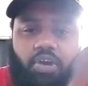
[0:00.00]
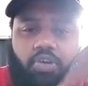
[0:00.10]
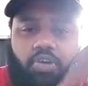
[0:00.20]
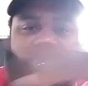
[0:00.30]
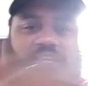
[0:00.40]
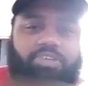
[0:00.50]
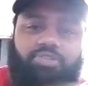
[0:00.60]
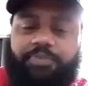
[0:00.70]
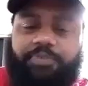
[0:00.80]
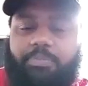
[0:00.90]
to Uncle B, you
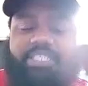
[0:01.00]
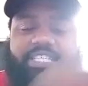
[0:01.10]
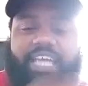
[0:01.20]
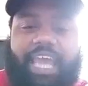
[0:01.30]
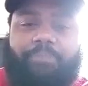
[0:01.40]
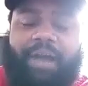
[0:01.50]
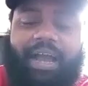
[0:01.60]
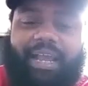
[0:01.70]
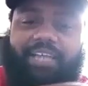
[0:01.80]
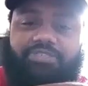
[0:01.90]
know, from the Bridging the Gap
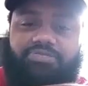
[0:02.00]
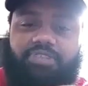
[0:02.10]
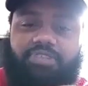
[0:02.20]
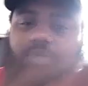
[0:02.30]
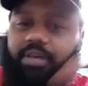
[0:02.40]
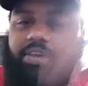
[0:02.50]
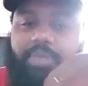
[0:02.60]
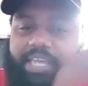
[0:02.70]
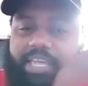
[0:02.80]
podcast. You know, you know what I mean?